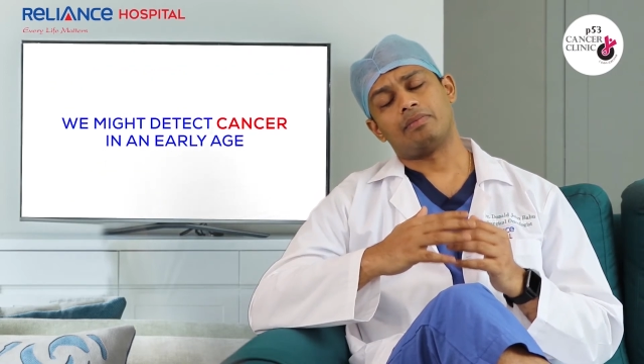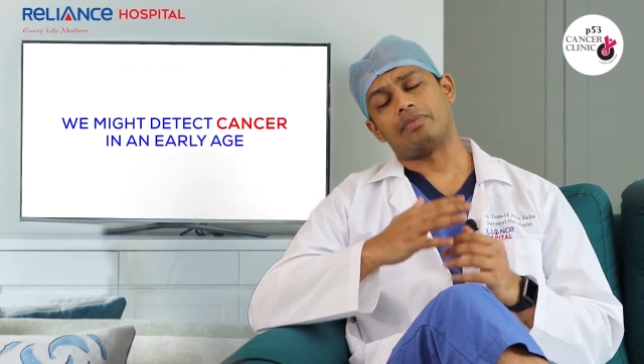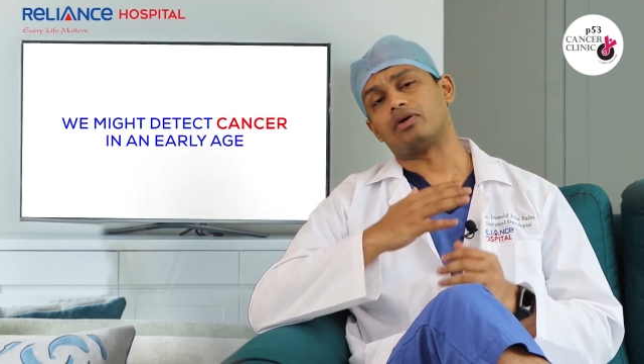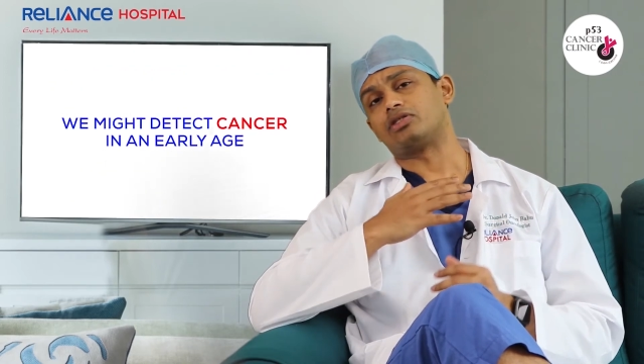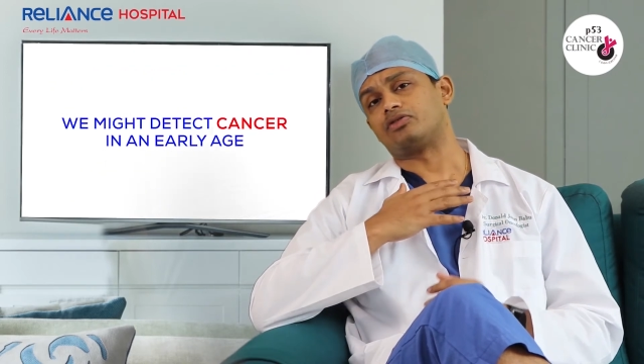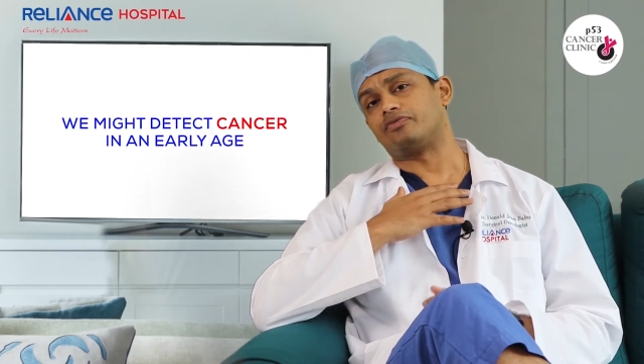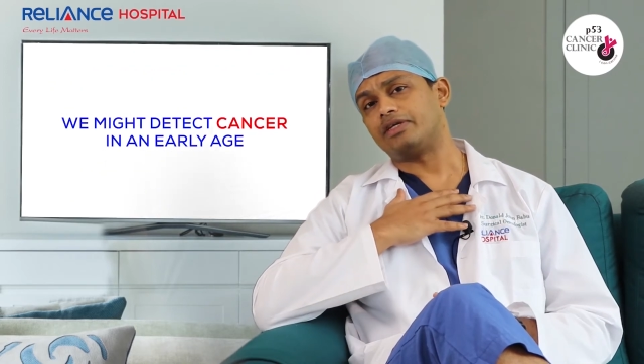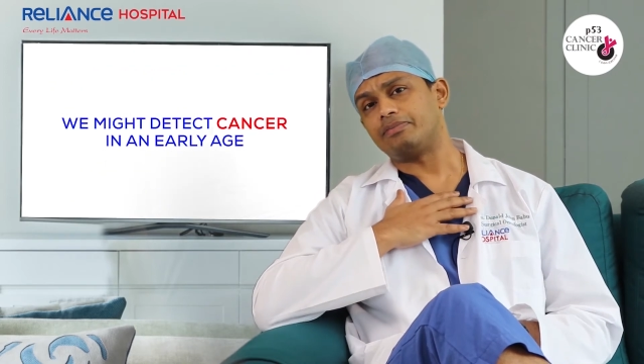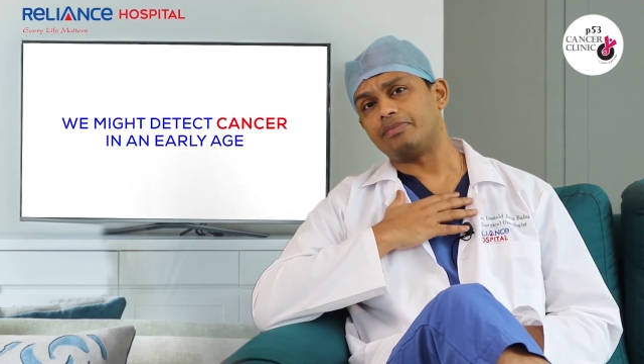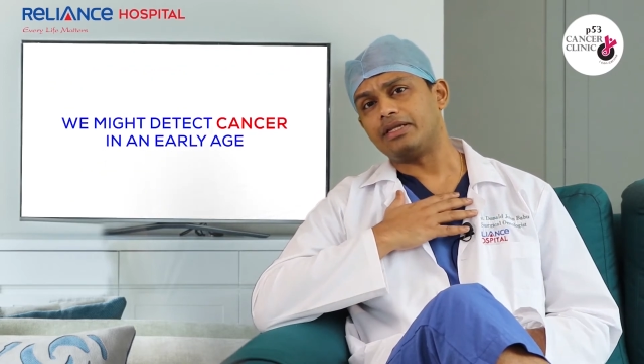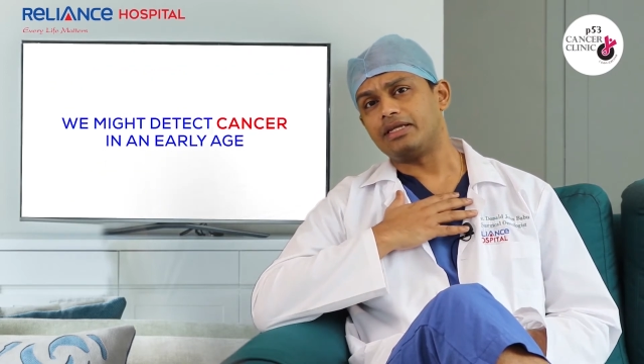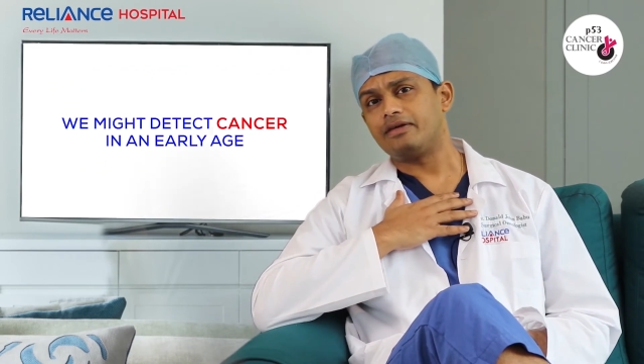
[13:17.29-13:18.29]
because we
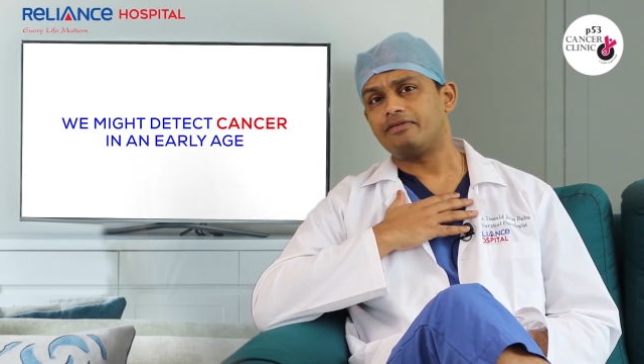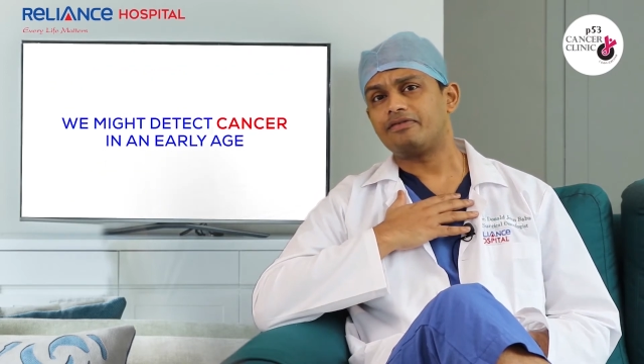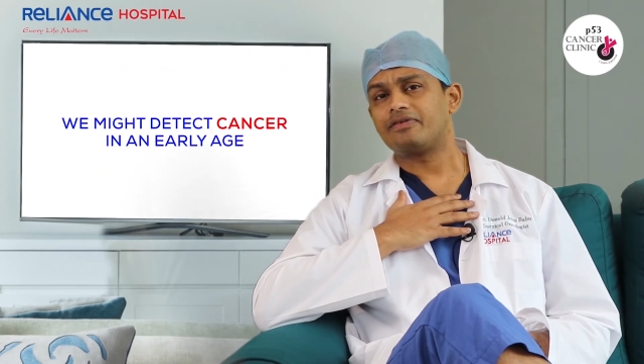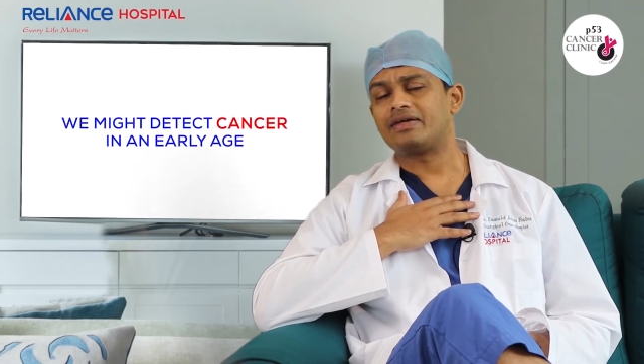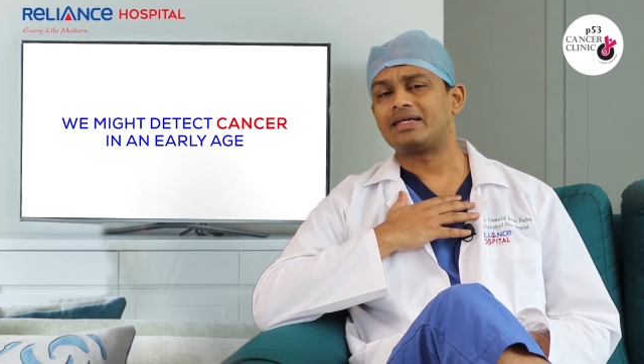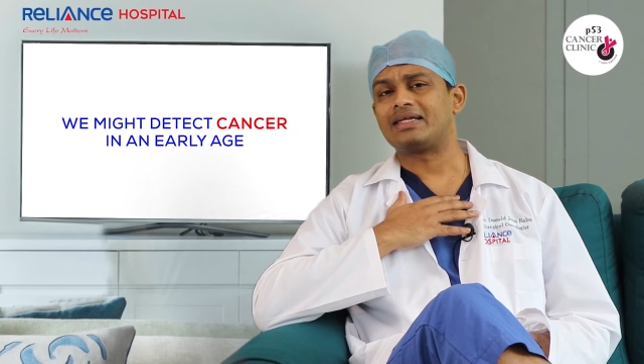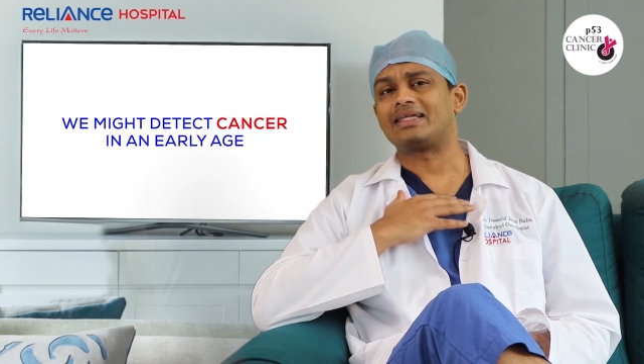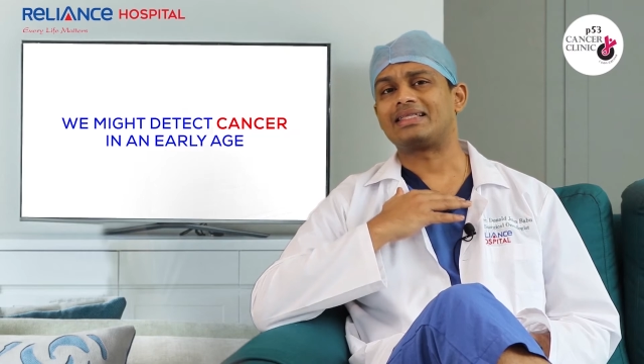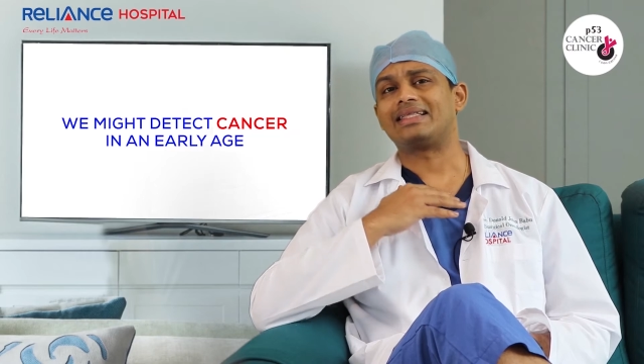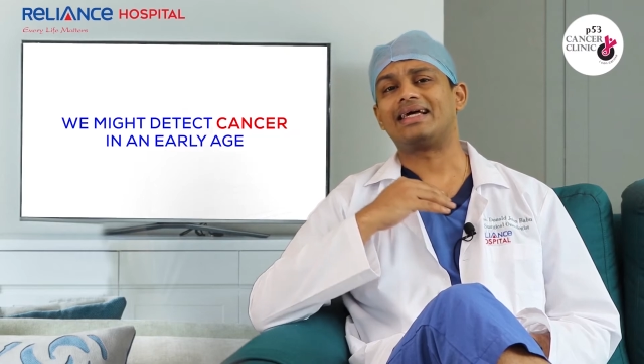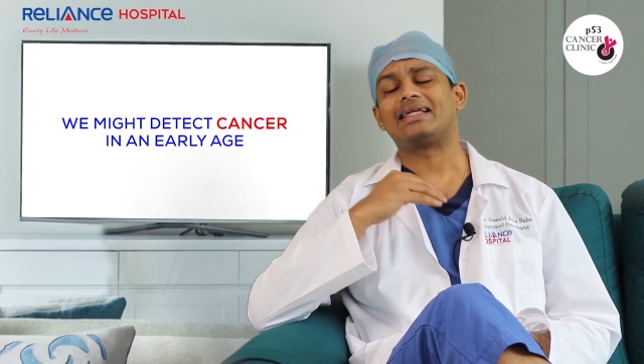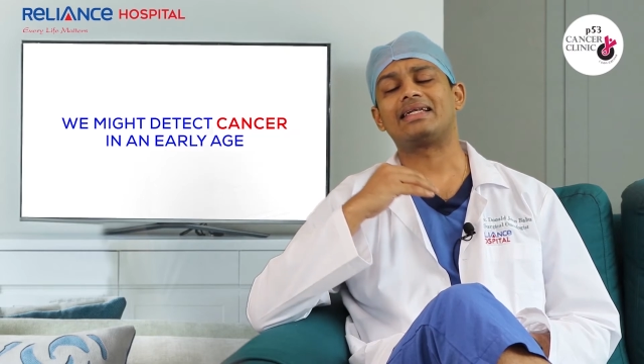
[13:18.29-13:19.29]
believe
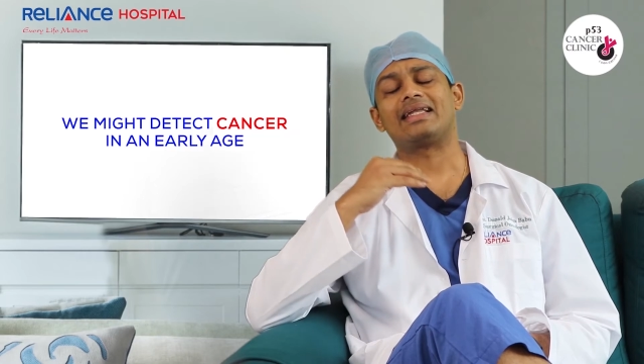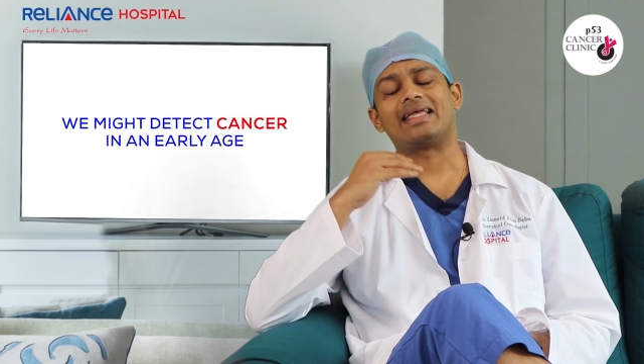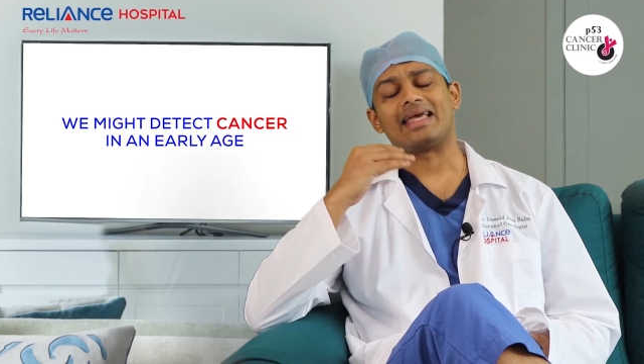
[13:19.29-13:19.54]
that